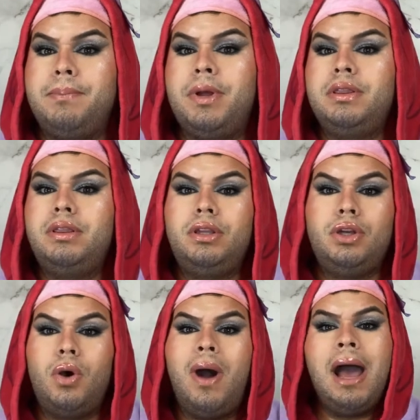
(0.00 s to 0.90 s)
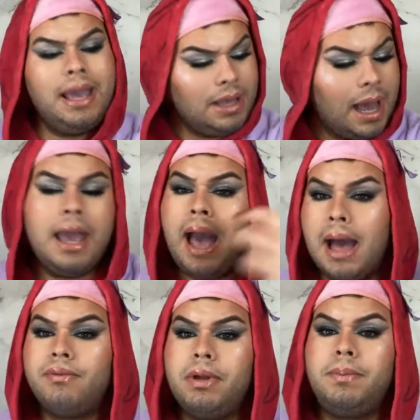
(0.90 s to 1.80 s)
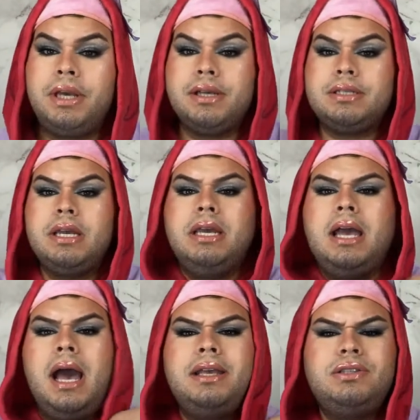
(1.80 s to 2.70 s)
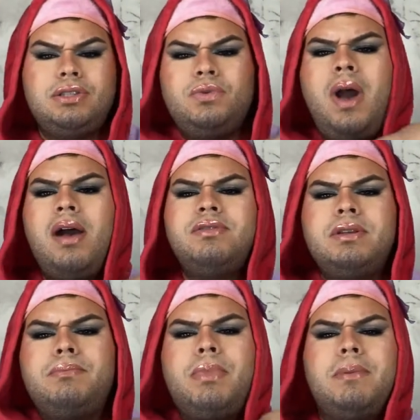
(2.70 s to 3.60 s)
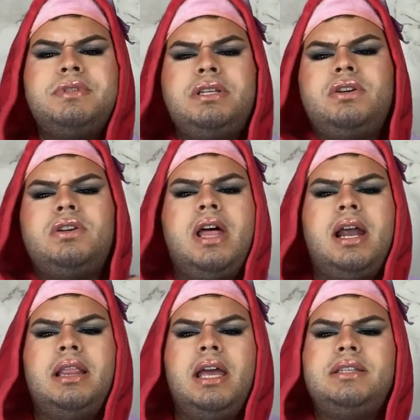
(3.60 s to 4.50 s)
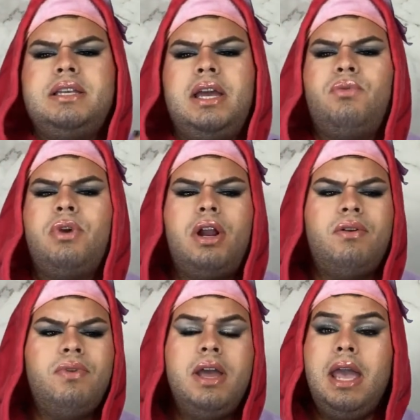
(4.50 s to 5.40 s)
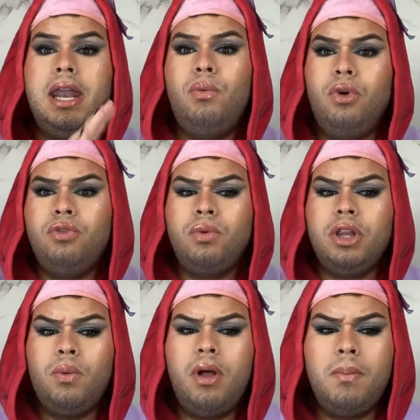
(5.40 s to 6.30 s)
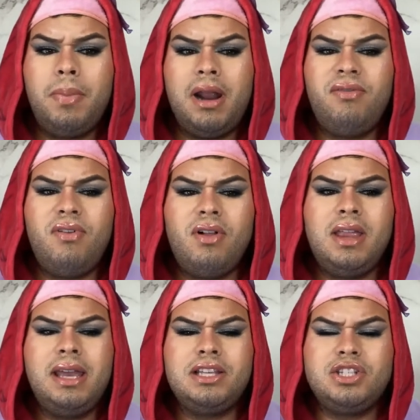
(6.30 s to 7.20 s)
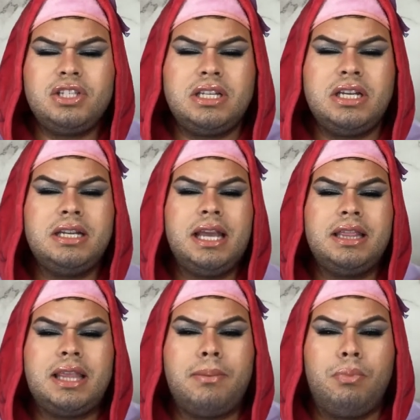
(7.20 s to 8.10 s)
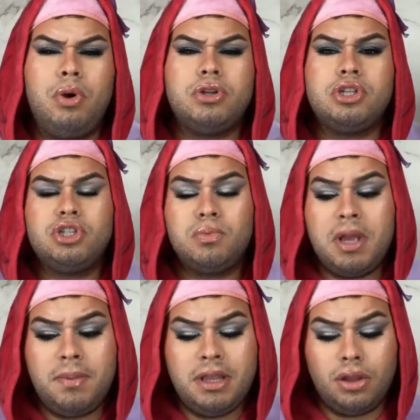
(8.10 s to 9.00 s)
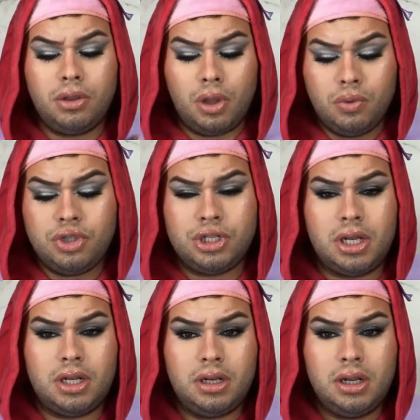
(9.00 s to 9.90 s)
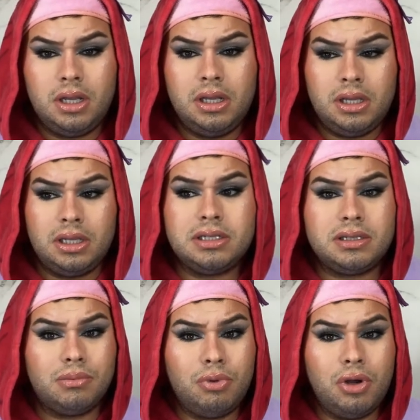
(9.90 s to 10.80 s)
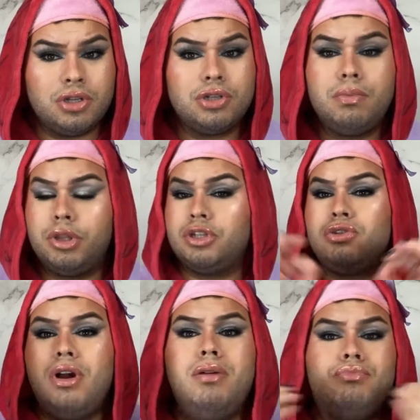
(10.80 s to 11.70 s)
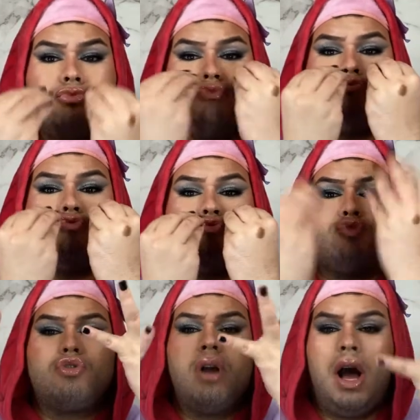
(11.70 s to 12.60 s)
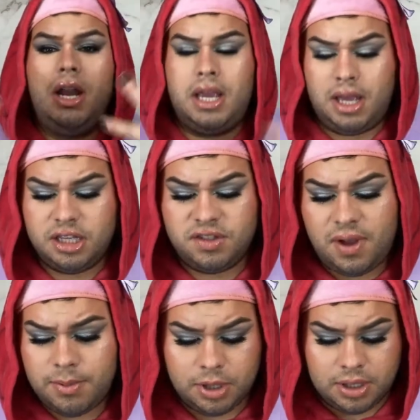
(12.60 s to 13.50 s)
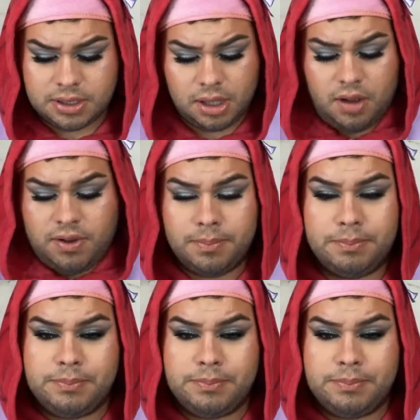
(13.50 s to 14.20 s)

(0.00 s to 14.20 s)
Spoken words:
But, you know, I have it because I do have some bumps here that I like to get rid of. And it worked really well. But I felt like it just didn't get that push. So maybe the lotion is the push. But the scrub, honey, it's fabulous. I love it.